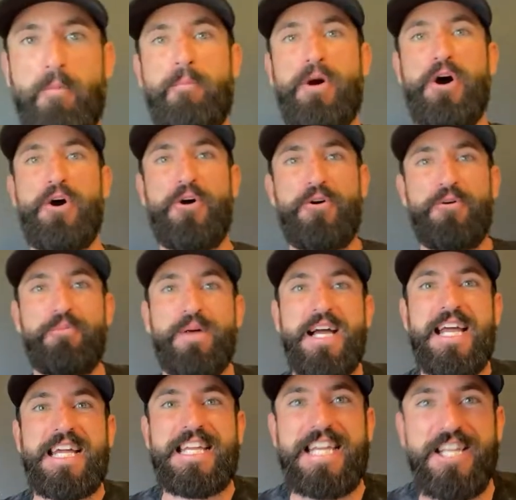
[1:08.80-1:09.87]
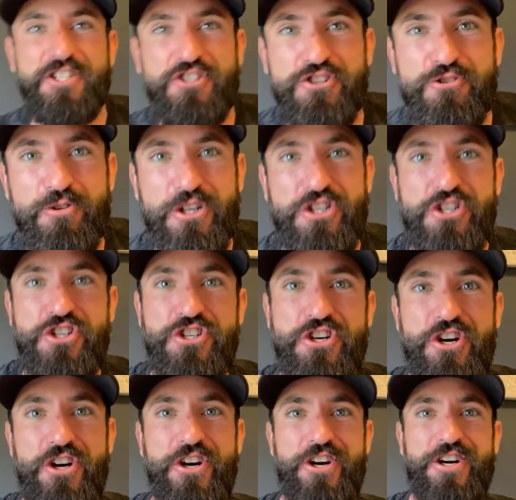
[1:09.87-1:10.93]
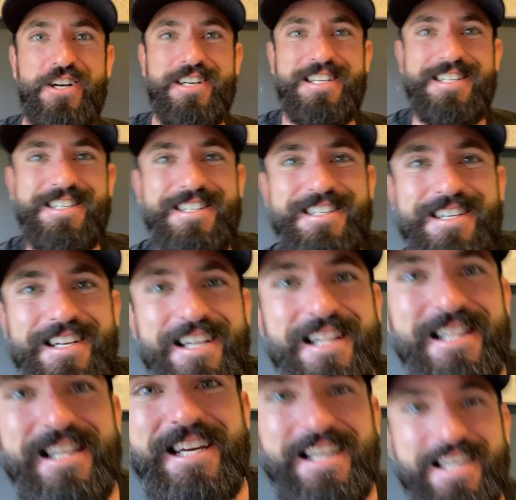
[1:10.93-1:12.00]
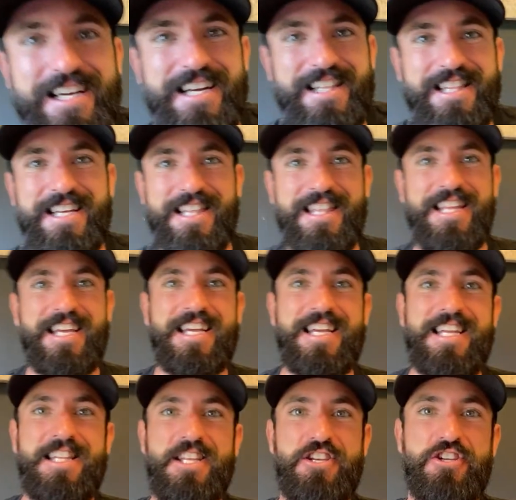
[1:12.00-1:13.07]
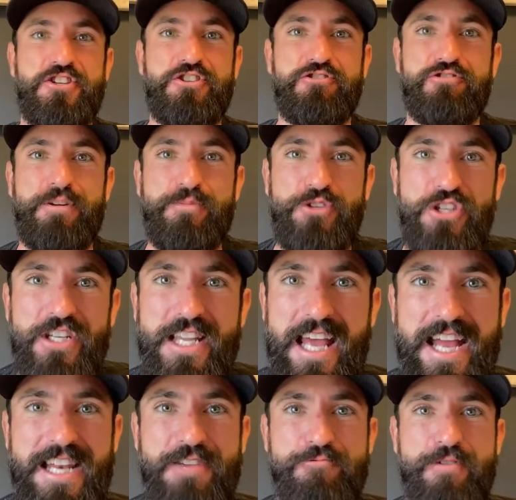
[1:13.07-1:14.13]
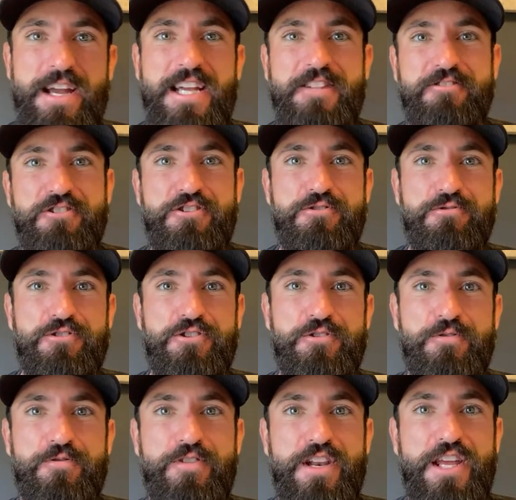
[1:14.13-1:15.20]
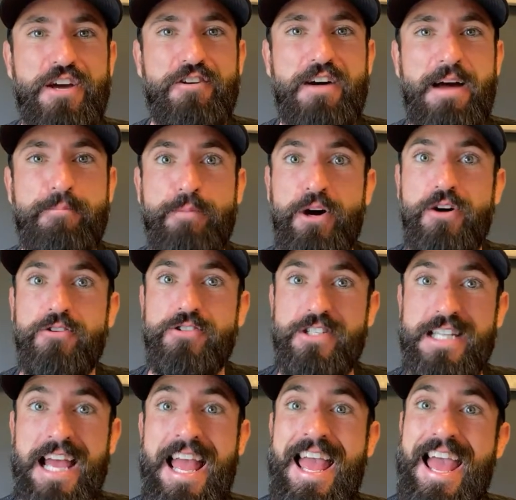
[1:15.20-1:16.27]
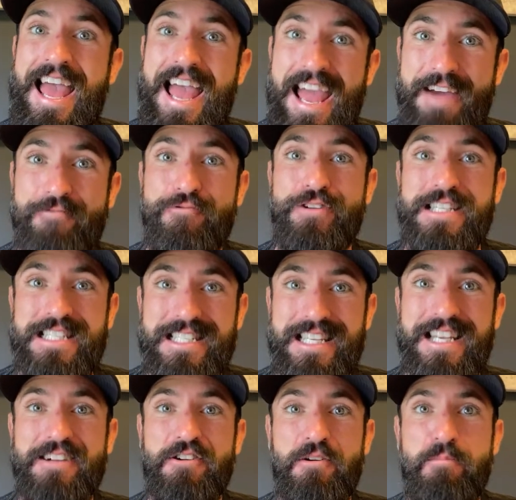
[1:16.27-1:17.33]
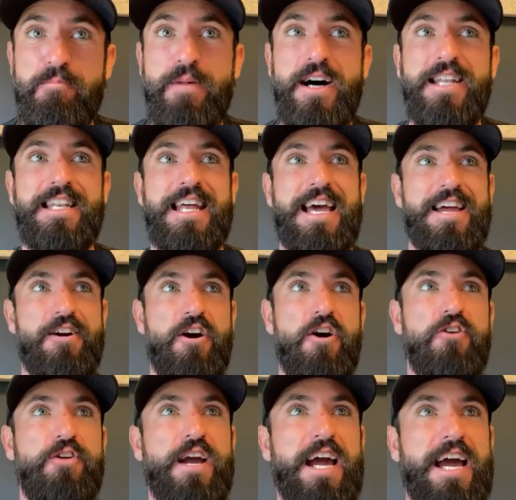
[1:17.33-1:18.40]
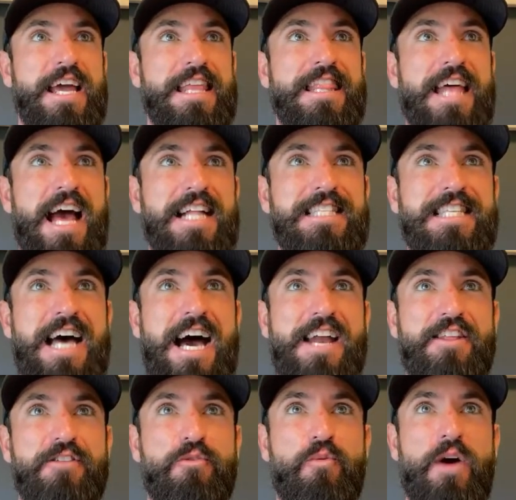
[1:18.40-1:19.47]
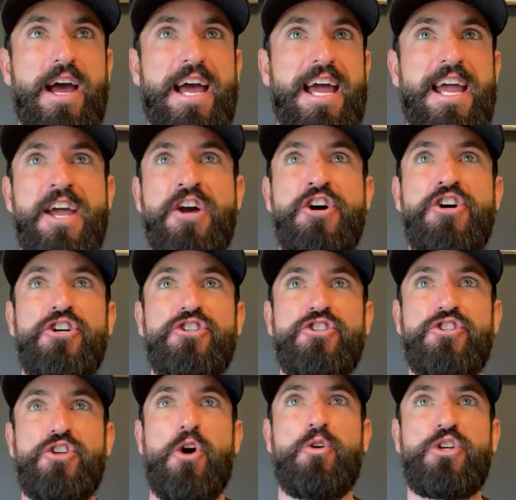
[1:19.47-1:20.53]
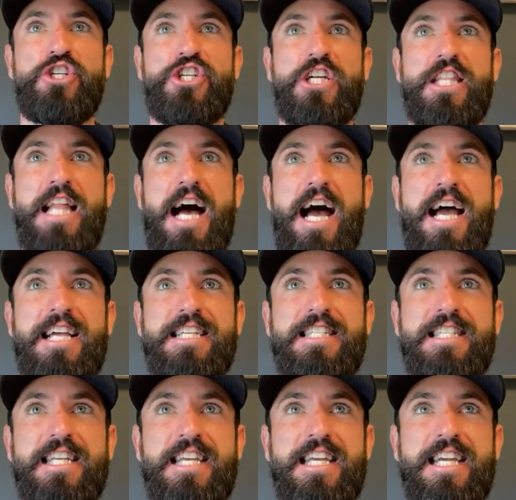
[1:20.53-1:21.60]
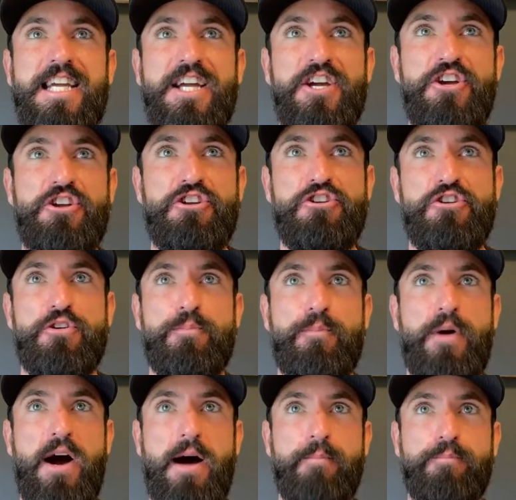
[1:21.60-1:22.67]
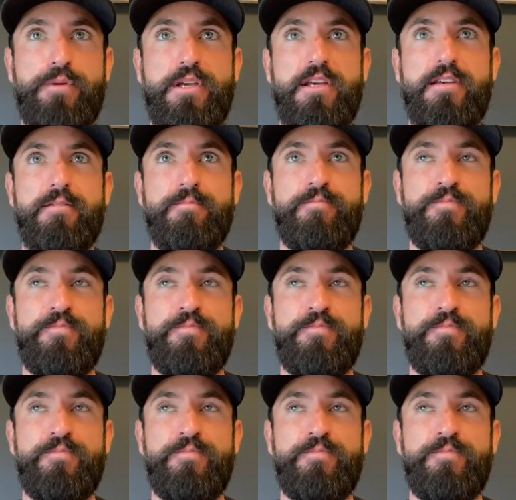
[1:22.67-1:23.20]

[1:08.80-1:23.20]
Boom. Get you a shirt. Click the link in the description to any regular YouTube video I post every single Monday. Okay, that's out of the way. Socializing your puppy.